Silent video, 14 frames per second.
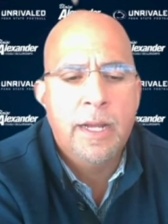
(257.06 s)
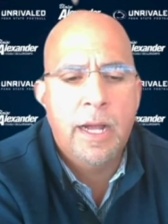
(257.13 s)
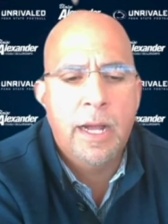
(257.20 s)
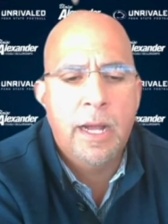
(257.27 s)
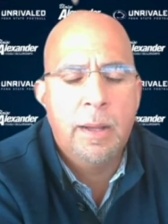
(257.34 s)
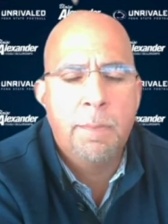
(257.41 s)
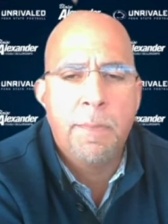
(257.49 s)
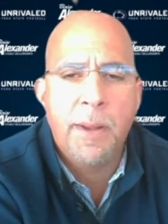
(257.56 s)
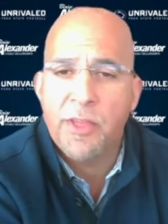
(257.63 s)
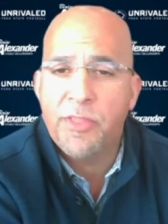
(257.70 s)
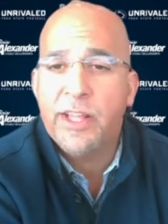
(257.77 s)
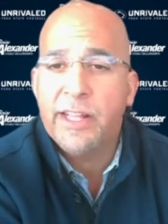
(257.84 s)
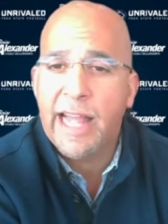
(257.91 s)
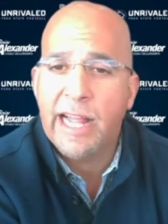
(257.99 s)
But I
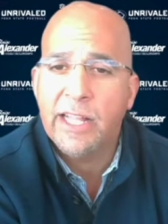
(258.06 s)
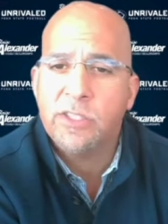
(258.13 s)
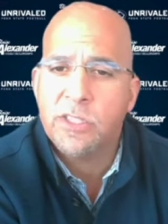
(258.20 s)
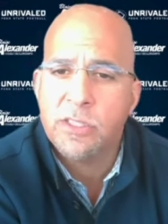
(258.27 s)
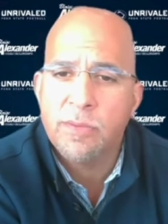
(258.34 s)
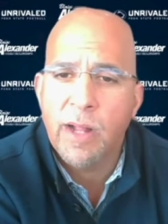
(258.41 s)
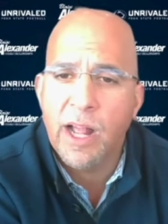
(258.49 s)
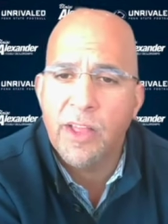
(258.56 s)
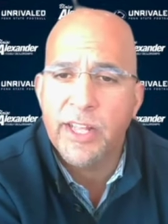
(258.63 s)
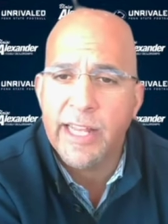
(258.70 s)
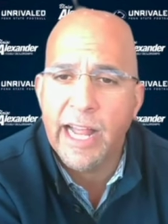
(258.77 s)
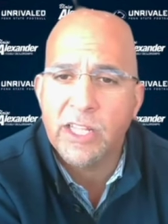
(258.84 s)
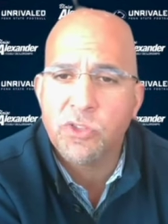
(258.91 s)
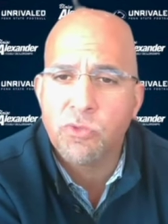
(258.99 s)
think
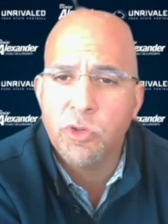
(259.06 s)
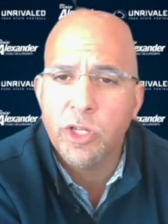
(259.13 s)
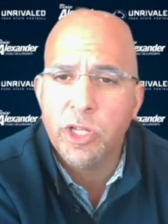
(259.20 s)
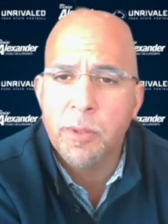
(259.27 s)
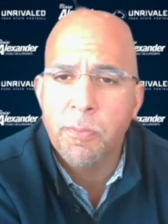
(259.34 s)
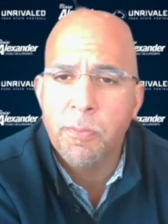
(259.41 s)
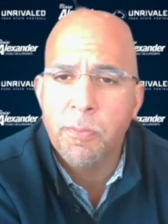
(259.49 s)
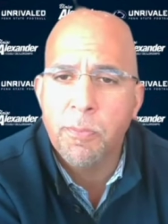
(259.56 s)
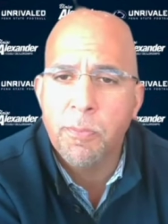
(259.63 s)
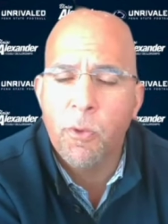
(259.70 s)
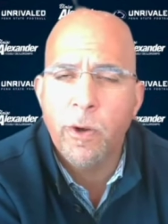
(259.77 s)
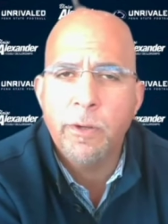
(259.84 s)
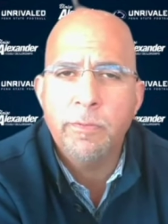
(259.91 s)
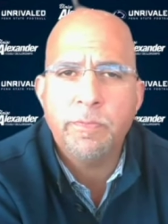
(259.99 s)
that's really
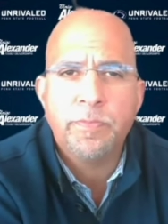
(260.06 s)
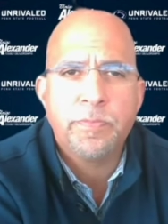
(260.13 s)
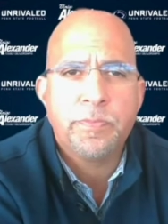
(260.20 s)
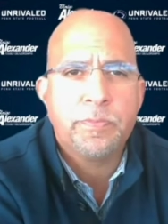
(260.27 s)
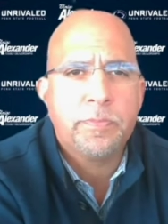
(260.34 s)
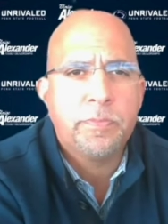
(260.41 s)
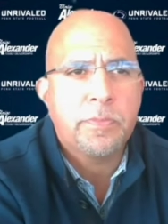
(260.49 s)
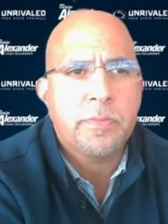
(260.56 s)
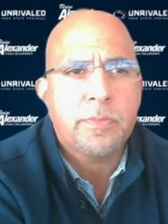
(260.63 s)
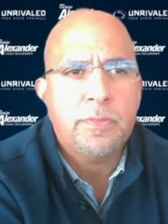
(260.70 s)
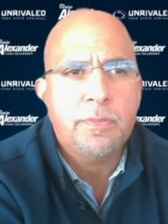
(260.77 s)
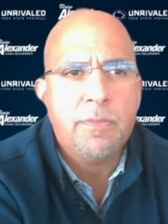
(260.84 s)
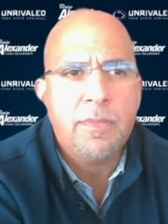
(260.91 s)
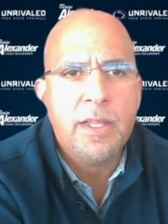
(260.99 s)
important.
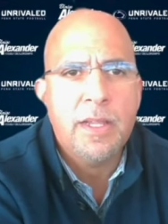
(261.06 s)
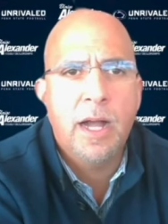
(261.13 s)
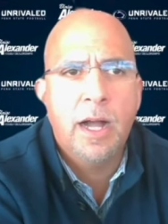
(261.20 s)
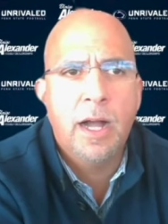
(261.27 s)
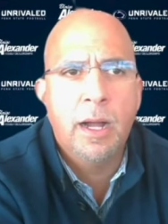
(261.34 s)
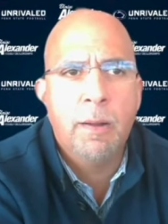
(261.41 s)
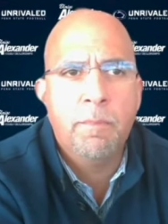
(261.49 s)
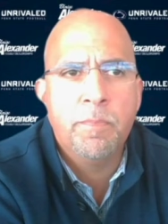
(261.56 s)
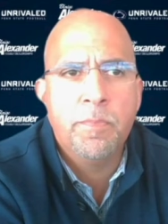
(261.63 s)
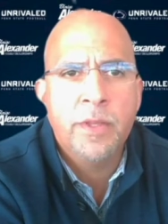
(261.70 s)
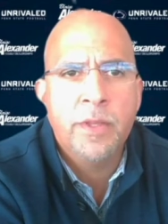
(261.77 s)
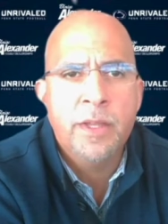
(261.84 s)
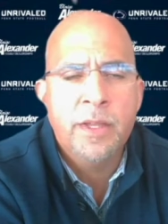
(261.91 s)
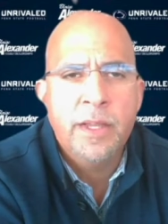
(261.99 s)

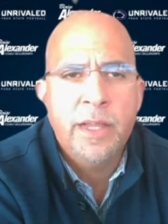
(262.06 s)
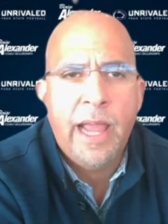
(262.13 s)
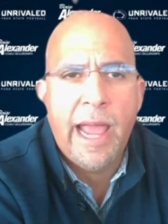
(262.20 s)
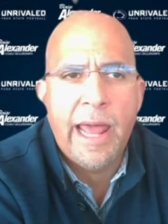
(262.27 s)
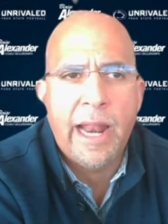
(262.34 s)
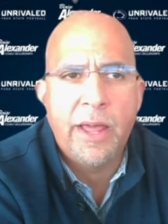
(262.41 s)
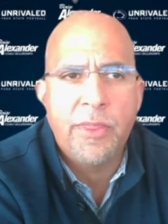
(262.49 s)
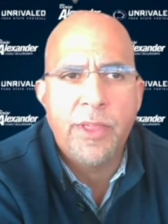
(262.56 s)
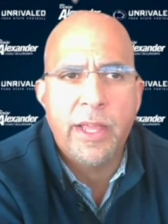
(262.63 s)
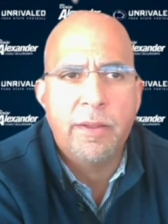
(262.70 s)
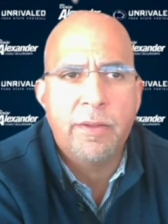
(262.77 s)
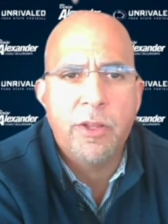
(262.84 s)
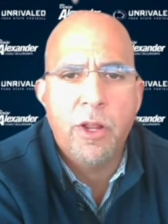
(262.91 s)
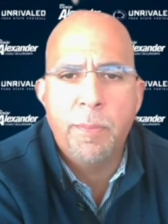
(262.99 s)
And I
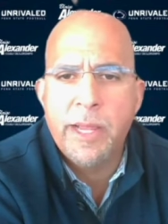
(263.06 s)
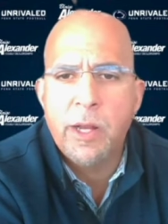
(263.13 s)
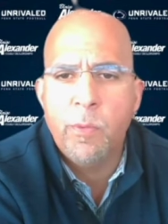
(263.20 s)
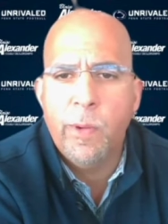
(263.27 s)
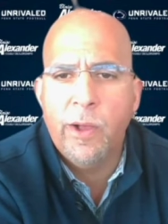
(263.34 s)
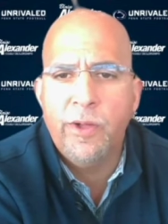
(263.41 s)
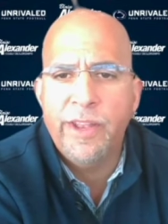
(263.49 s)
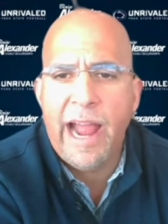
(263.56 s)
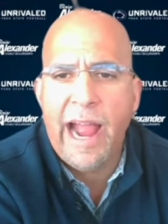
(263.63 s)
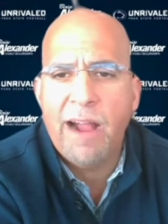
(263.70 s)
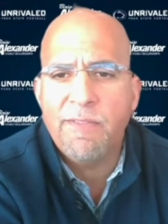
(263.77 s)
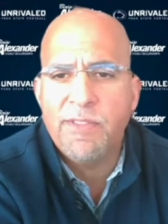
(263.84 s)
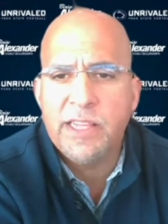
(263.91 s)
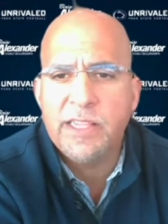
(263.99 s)
think, being willing to
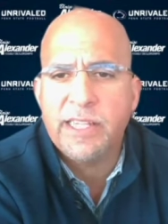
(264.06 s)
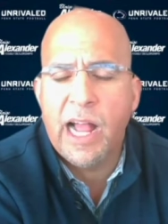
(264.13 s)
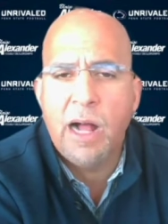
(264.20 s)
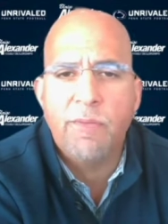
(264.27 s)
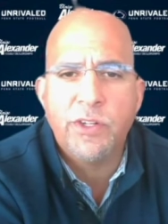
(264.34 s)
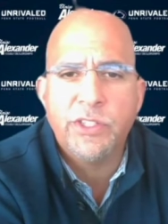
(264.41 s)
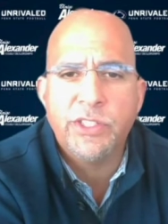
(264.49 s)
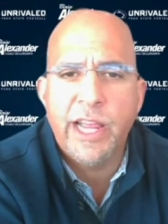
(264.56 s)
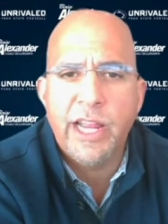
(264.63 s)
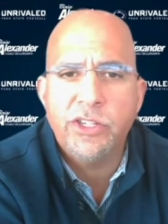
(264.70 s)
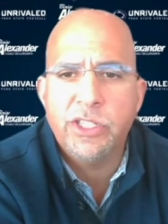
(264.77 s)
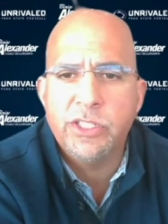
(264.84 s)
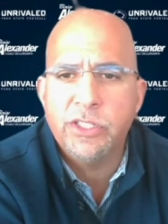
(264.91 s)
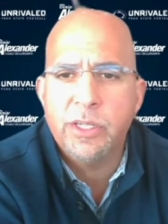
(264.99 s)
have these
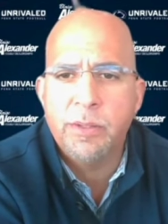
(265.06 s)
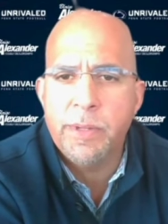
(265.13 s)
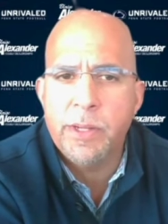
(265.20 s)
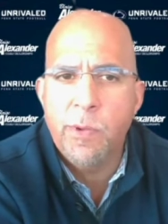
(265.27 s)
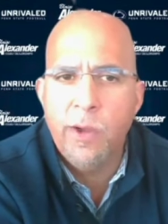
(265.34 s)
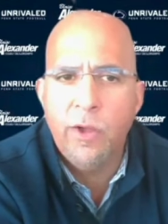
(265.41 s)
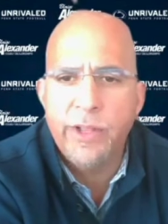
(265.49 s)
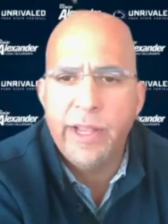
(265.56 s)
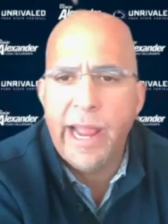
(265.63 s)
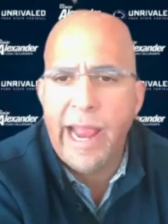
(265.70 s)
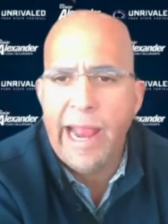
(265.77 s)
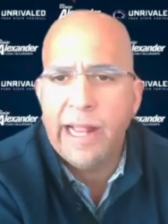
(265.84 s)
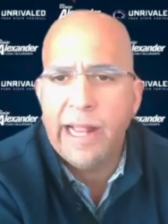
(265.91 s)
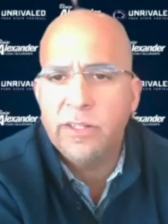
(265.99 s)
conversations and be willing to
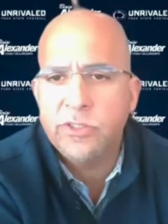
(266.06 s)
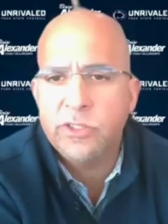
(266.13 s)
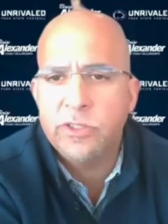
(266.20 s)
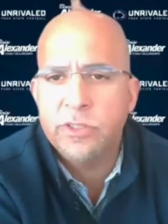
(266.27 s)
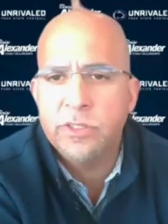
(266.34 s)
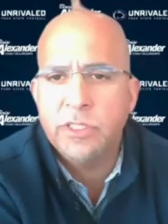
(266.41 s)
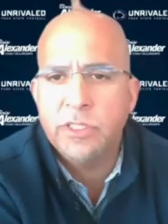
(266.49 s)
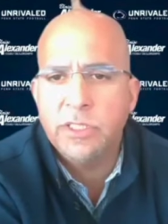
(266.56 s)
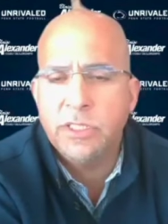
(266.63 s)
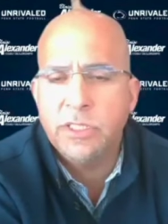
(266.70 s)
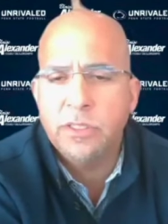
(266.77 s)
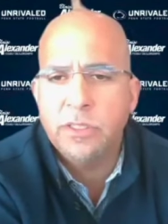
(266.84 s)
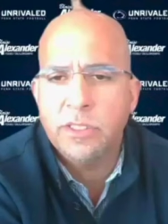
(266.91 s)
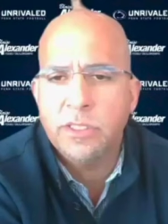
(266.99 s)
answer these
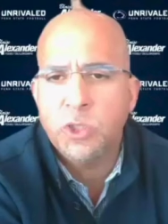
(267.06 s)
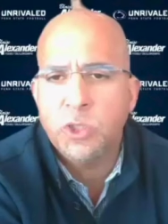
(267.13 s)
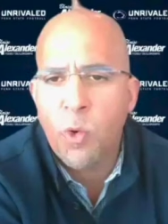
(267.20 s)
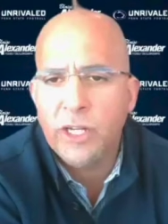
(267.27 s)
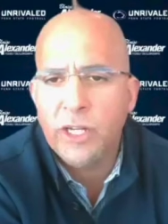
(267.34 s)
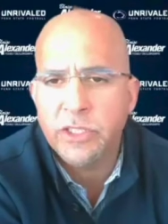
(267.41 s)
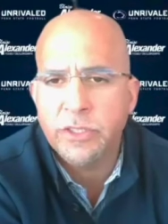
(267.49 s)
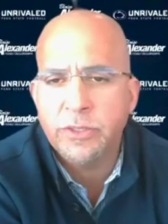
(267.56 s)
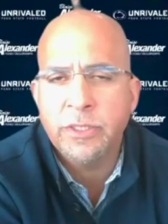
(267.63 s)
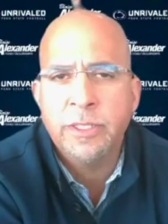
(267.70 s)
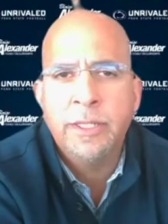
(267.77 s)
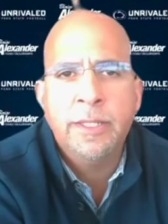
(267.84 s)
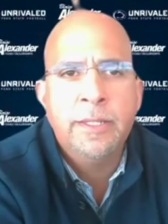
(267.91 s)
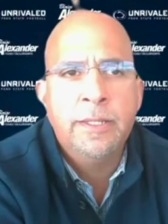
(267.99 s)
questions.
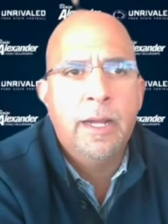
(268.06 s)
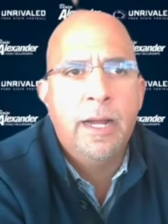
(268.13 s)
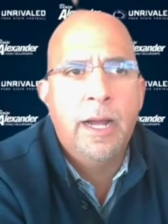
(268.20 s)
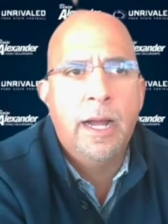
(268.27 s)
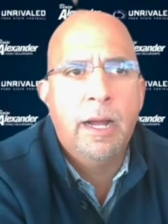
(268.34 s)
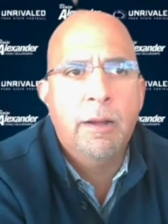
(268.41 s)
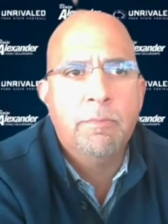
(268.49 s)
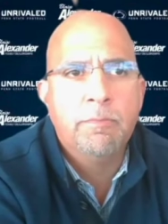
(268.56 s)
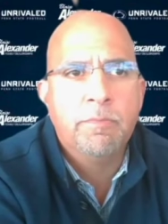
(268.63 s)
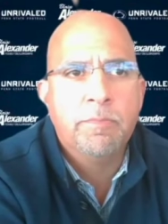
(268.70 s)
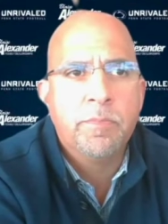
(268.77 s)
From